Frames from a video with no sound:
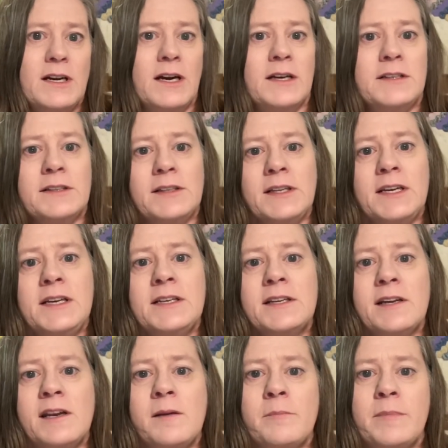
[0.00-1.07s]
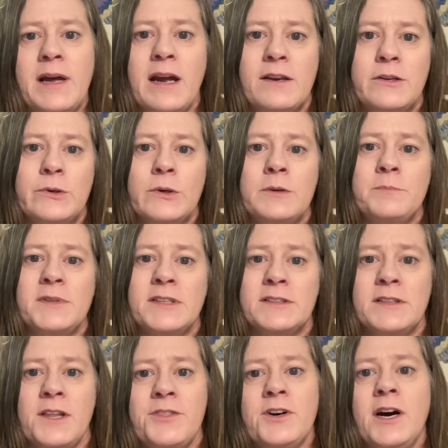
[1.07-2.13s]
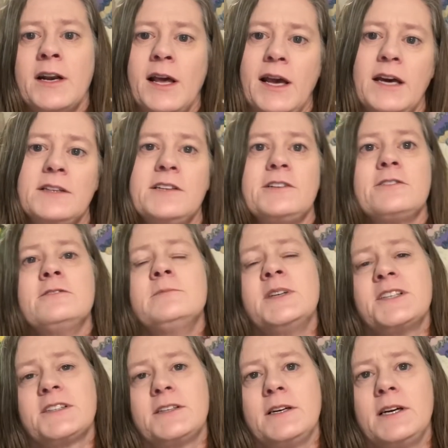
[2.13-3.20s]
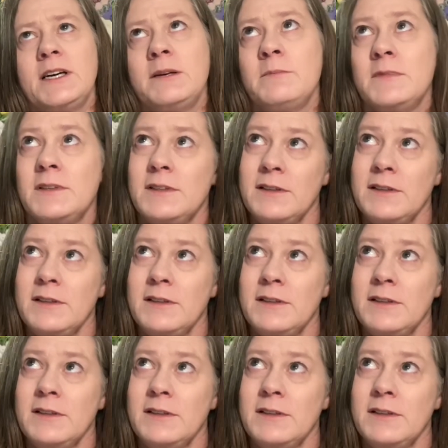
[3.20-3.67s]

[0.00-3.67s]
I delayed getting back to it because I thought I had so much time.